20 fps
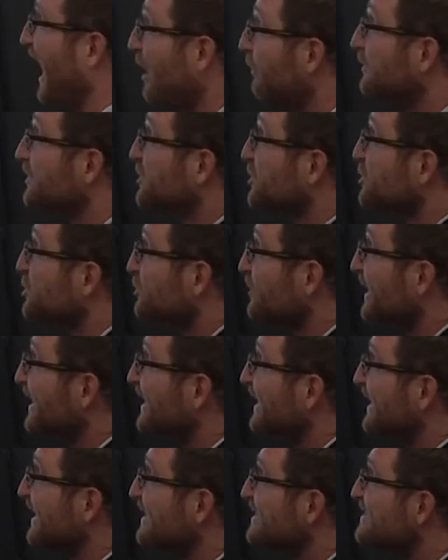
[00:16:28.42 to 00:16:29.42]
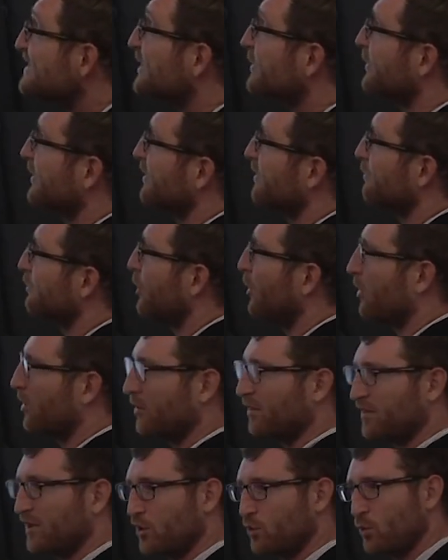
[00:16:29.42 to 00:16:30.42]
how much trading is there in the
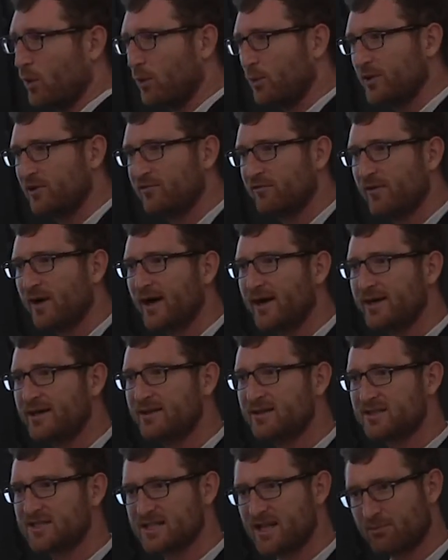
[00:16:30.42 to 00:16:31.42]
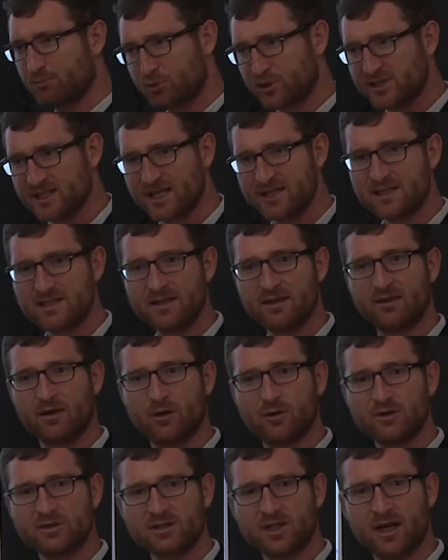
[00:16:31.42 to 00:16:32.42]
bond, then what we find is that precisely
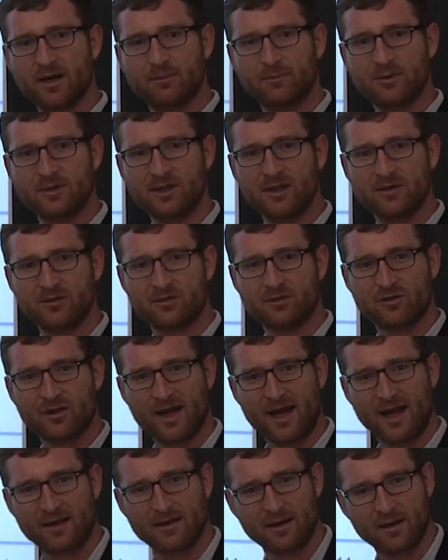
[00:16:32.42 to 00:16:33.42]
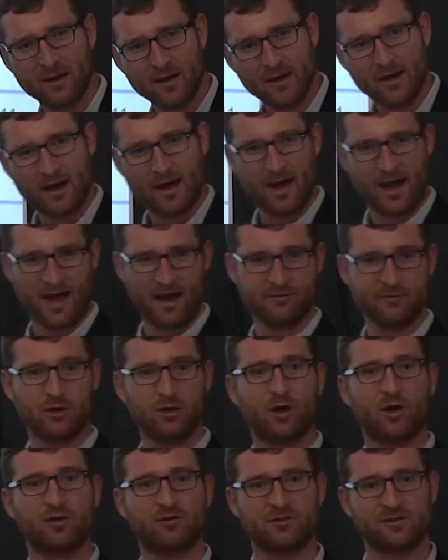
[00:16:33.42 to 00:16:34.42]
those companies that have a
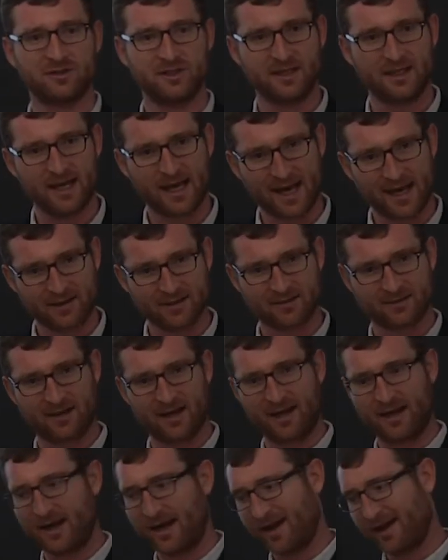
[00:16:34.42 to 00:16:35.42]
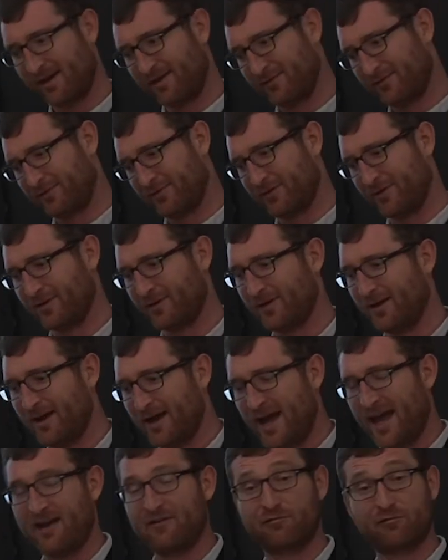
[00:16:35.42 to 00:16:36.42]
lot of CDS and have, uh,
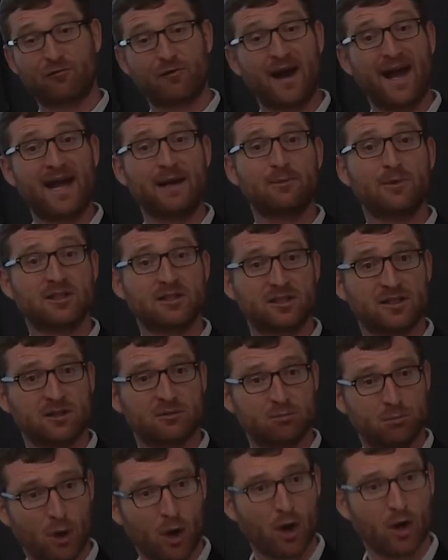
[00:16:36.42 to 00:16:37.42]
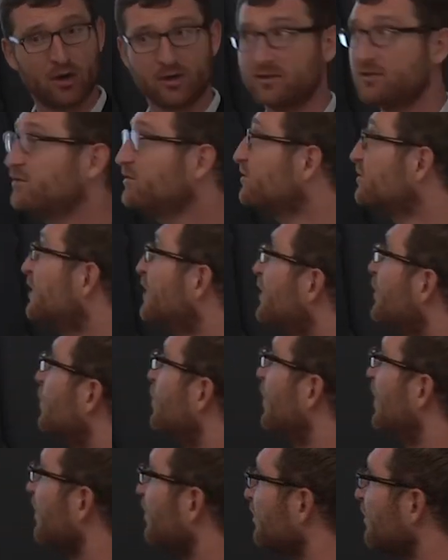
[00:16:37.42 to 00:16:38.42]
have fragmented bonds
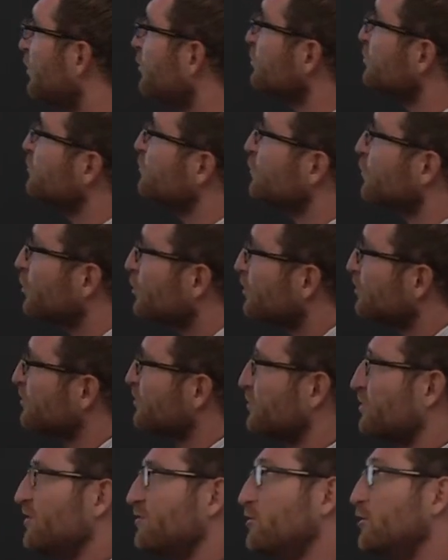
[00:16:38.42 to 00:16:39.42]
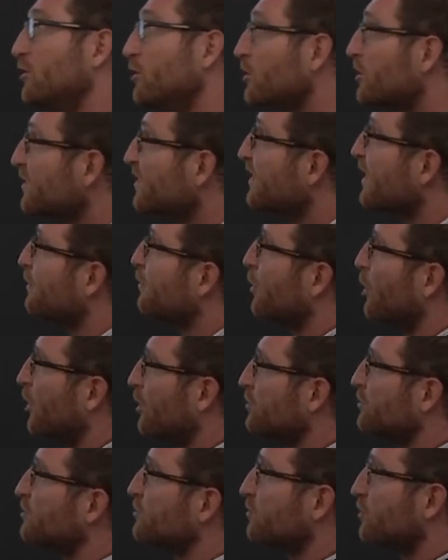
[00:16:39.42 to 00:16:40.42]
well, those firms, if you look at their
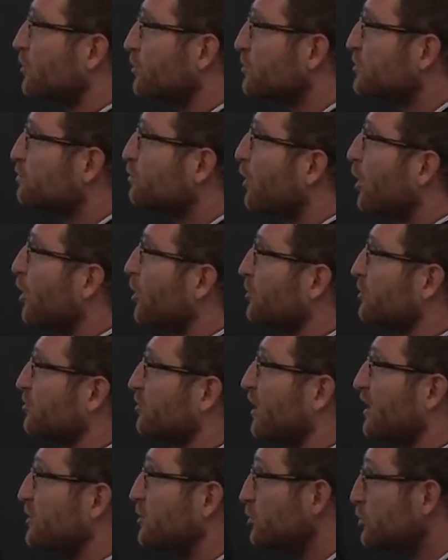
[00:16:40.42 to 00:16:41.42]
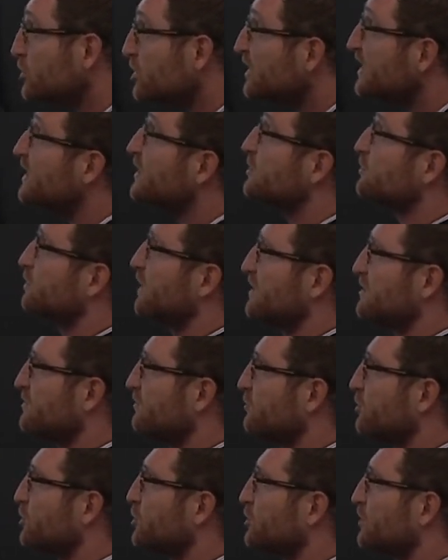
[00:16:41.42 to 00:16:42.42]
bonds, those bonds are usually
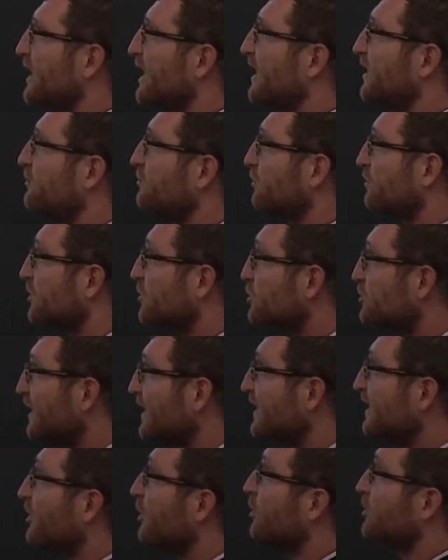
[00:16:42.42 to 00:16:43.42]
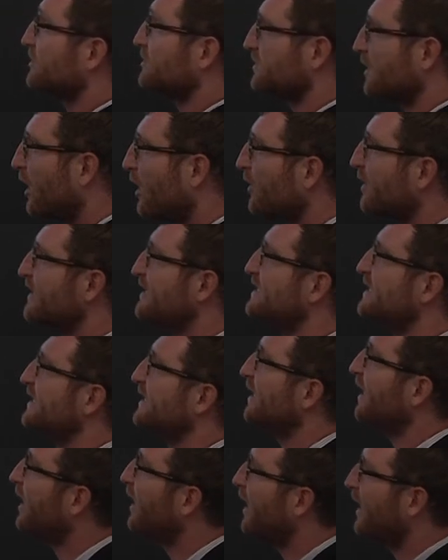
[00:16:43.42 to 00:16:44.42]
expensive to trade, so the trading costs are indeed
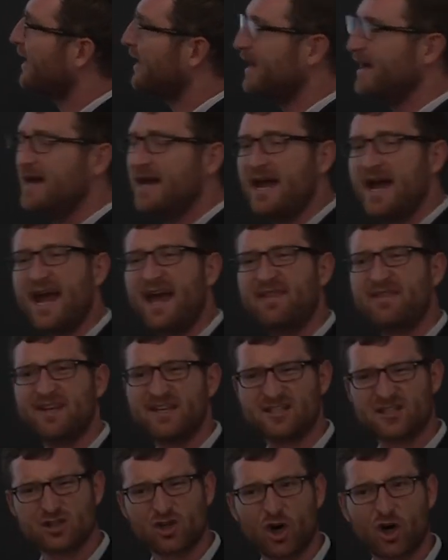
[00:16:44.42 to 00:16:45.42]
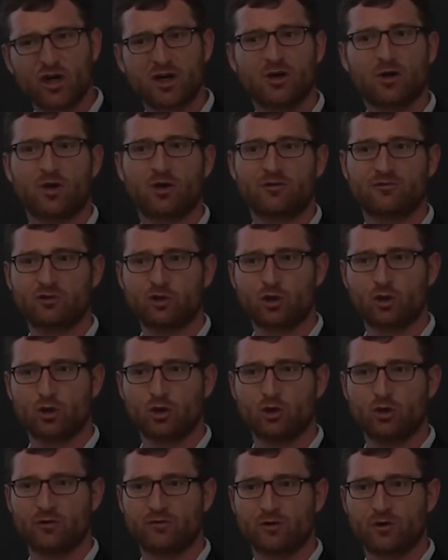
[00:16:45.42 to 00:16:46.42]
high, and there's not a lot of
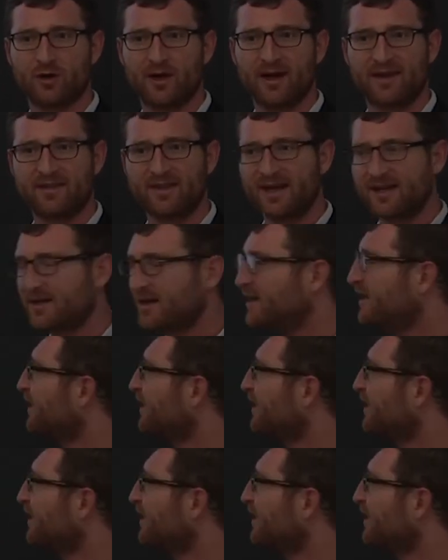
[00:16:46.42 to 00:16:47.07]
turnover. And that,